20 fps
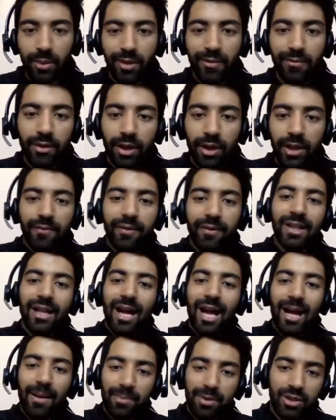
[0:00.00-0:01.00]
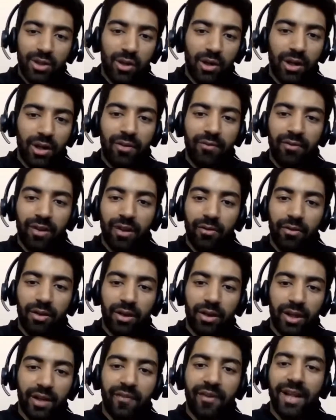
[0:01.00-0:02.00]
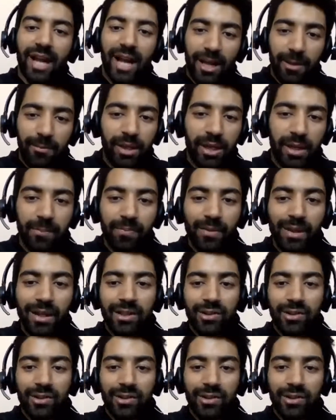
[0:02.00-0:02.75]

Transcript: We are working with Amazon. We are working with IBM.